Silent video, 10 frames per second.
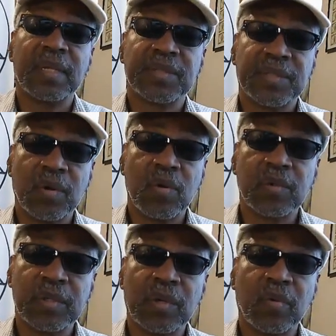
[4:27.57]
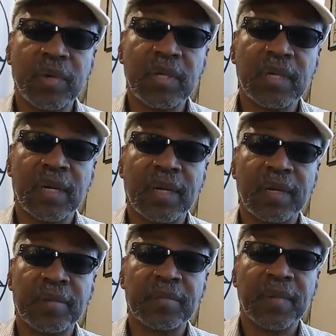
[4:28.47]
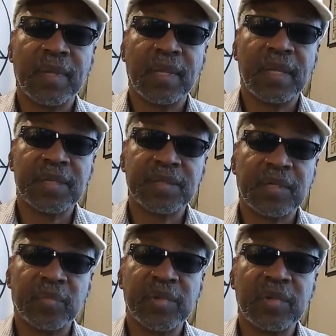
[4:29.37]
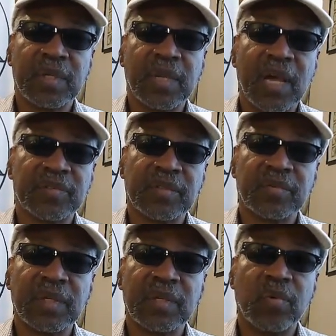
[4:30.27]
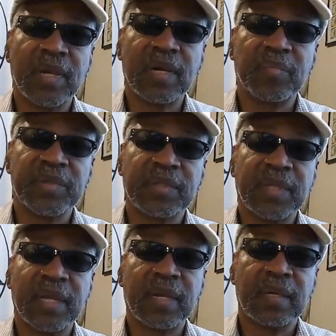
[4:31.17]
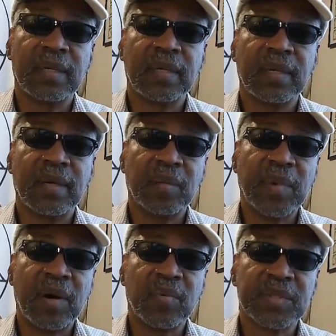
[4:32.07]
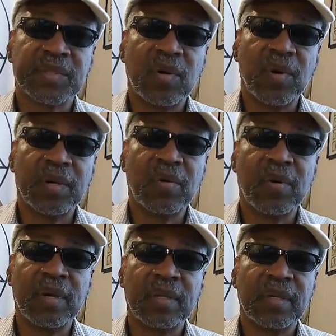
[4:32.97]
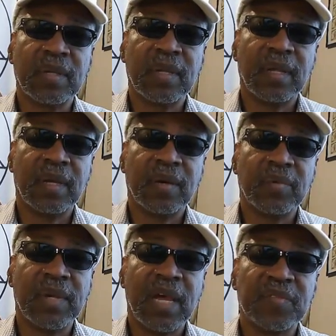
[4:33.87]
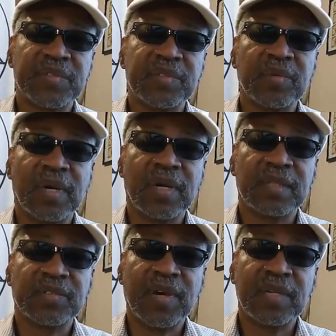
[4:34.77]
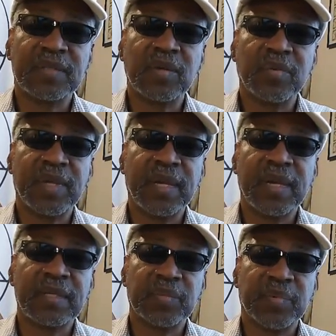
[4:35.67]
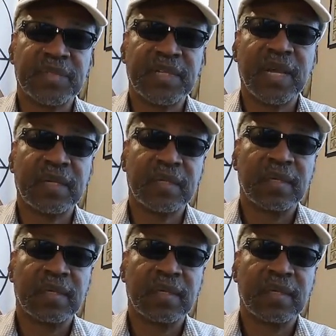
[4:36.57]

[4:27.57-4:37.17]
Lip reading: So, we as a community have to really wake up and think about what's going on, and we have to try to do what we can to protect